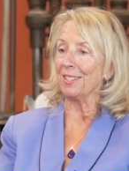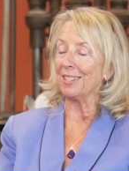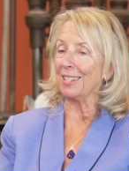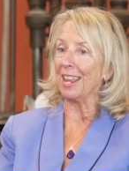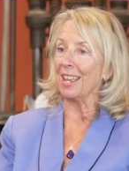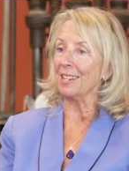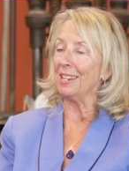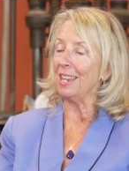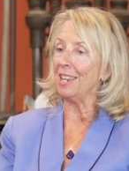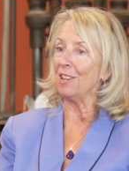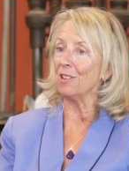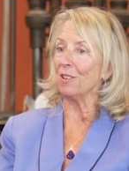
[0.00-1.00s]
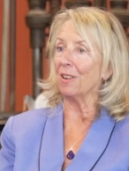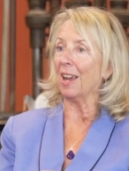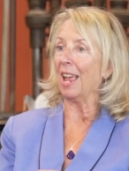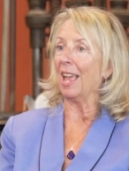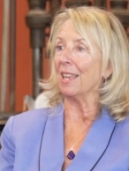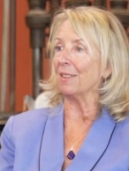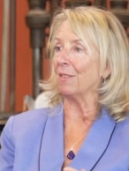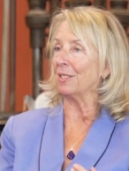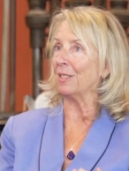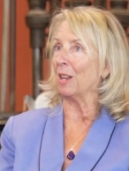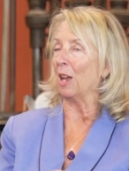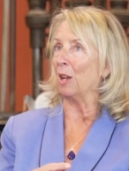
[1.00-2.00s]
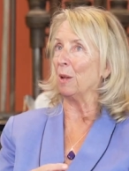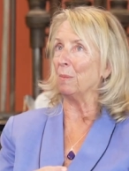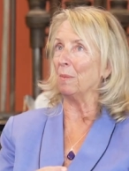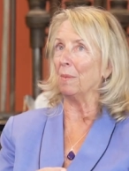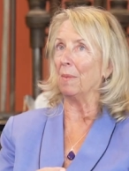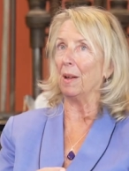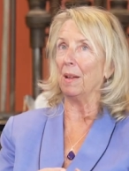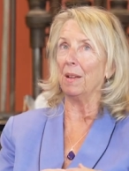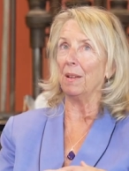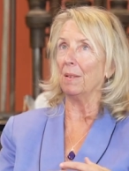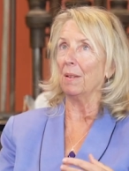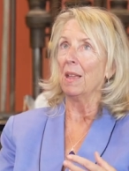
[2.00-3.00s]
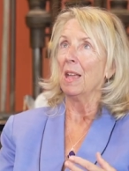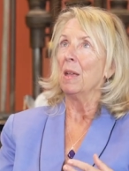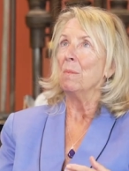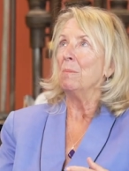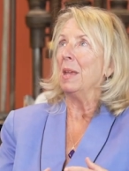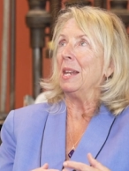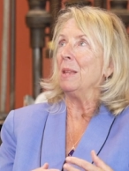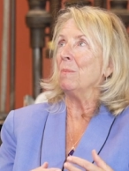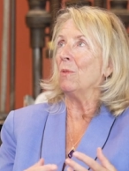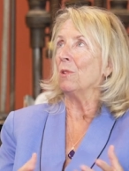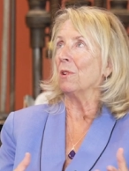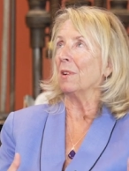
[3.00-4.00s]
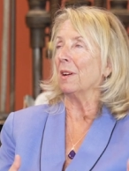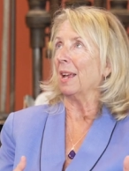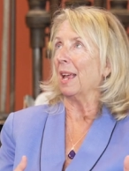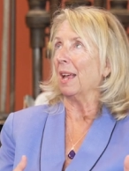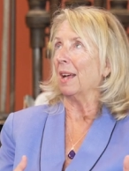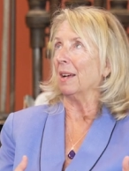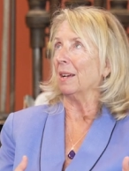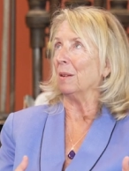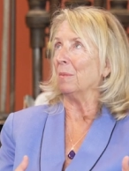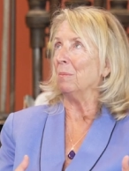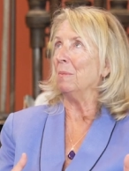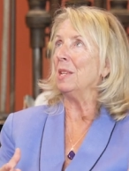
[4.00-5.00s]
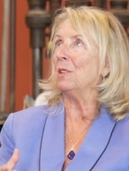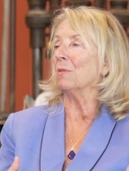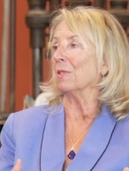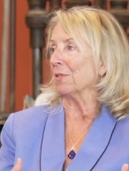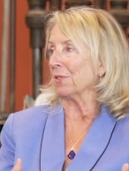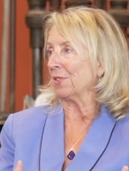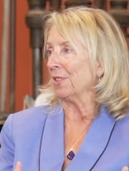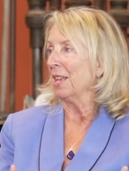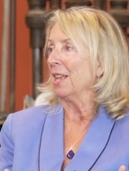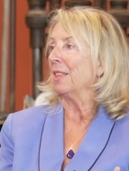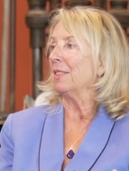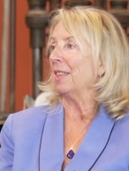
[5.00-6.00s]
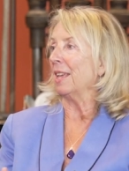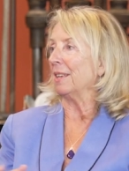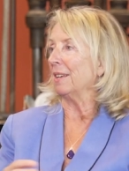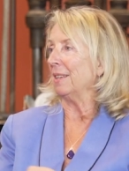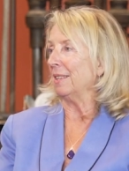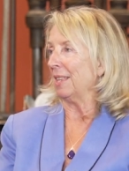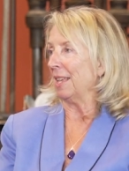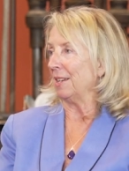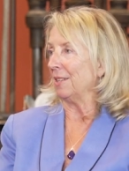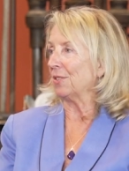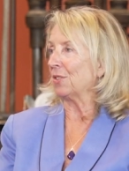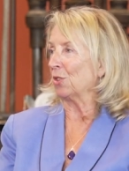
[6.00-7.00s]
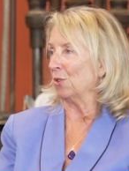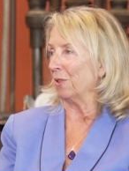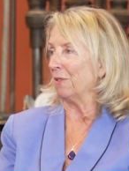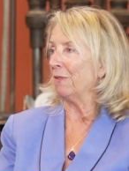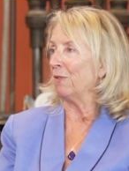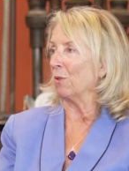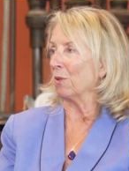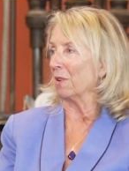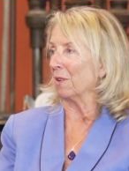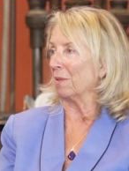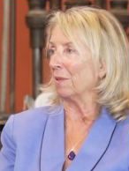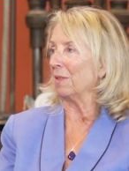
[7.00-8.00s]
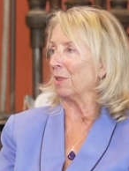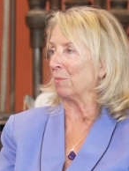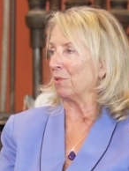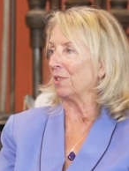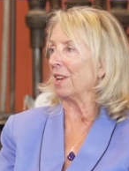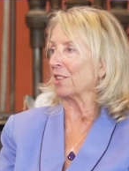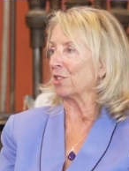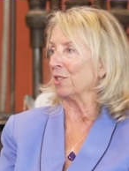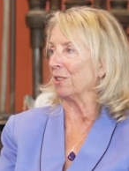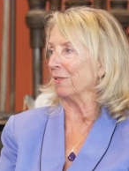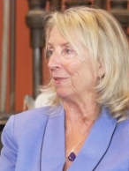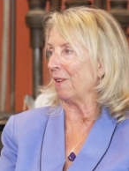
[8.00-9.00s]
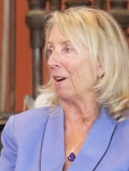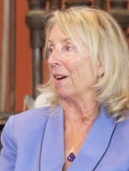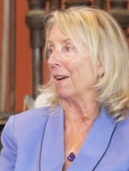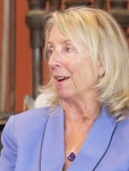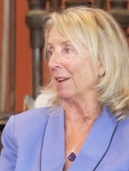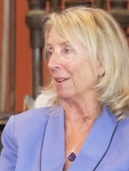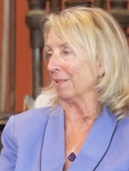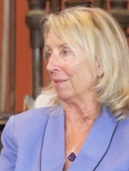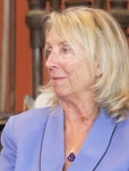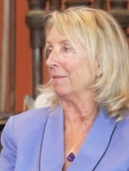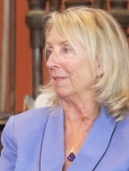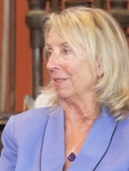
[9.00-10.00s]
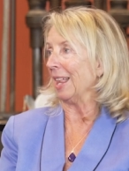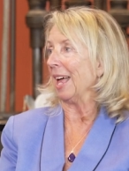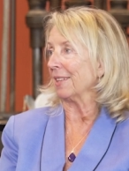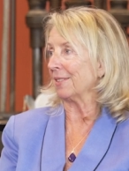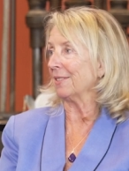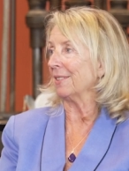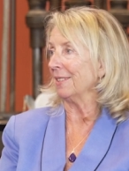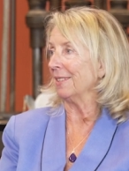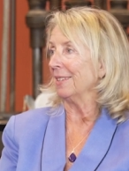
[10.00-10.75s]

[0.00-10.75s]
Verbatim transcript: The sand here has um, many more uh, minerals that did not know that. good for the production of uh, glass.